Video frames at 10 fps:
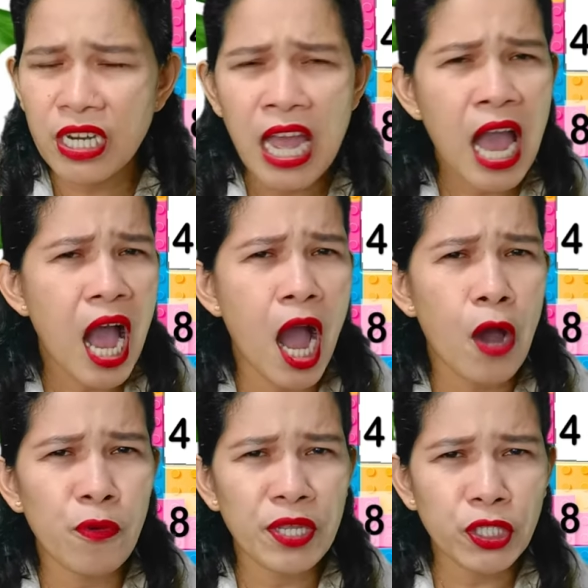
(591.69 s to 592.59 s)
how
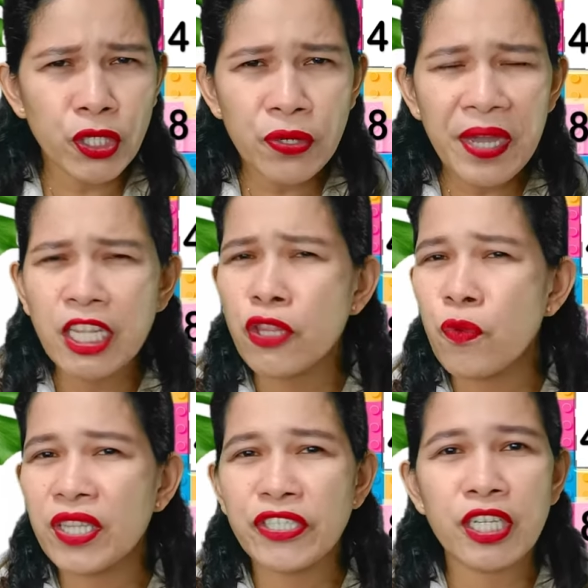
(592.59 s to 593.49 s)
we do it, and
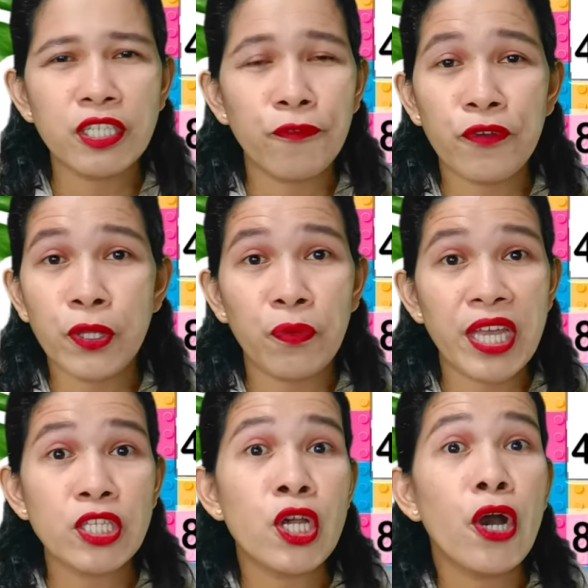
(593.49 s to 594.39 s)
what are the different
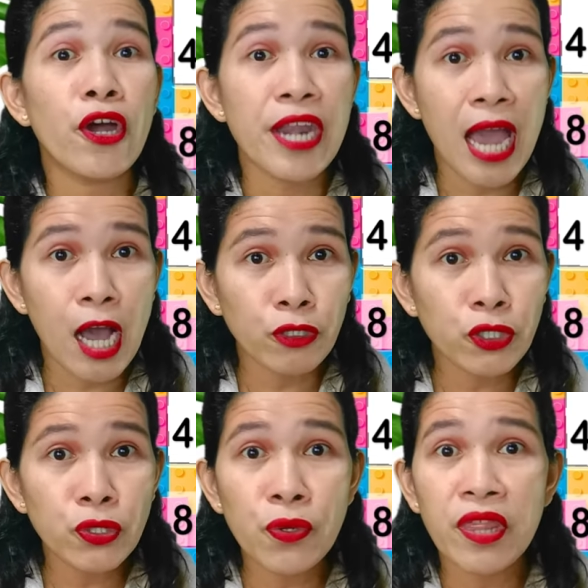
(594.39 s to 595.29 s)
ways on how to
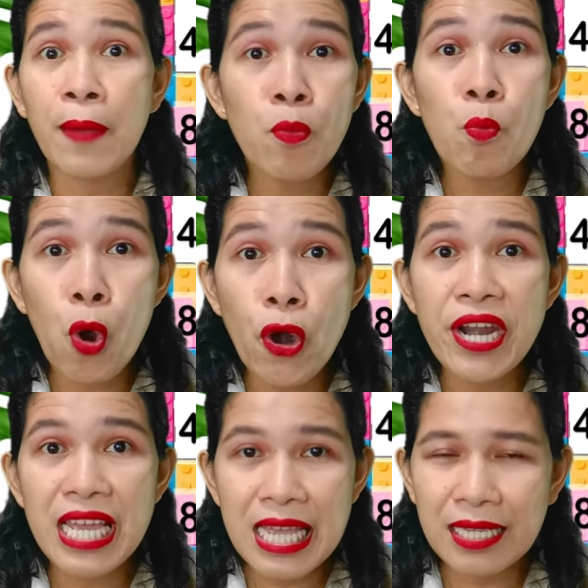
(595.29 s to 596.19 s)
do them more
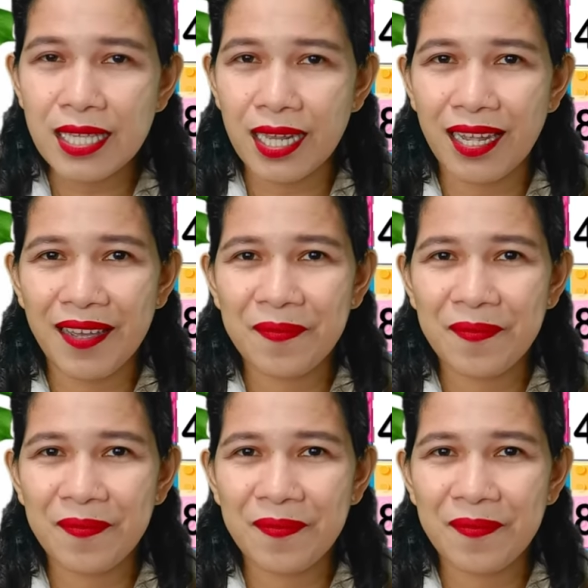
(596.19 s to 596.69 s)
easily.